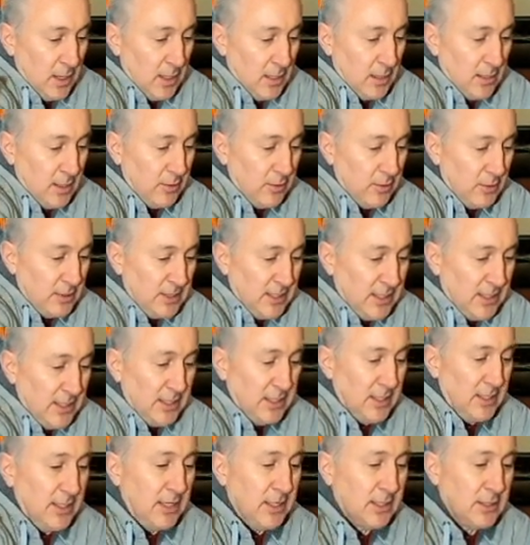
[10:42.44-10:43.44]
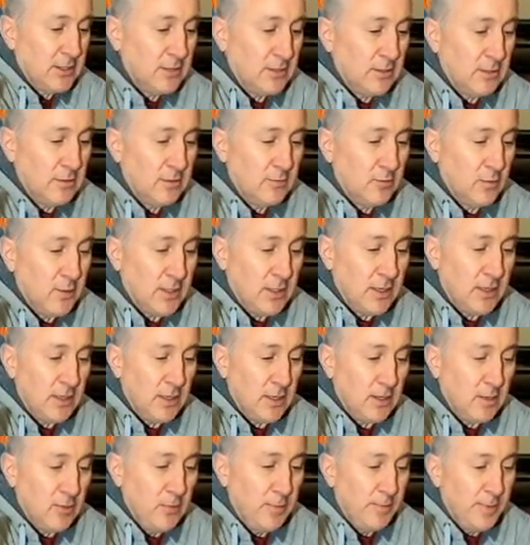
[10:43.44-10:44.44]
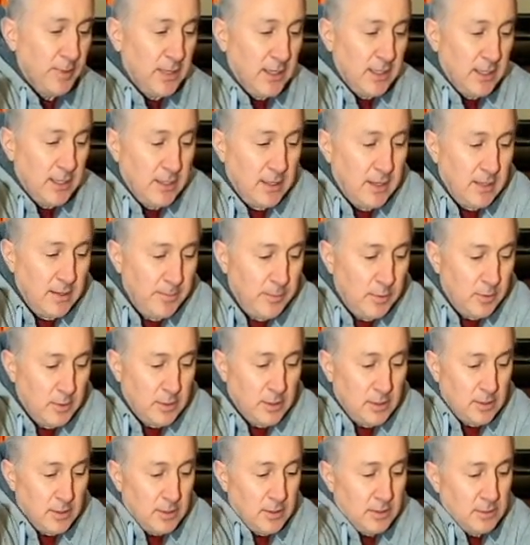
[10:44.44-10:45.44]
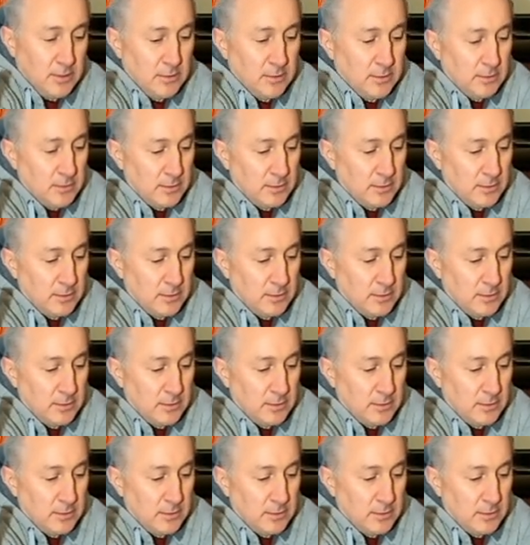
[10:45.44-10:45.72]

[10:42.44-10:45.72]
Another T connector with the opening upward.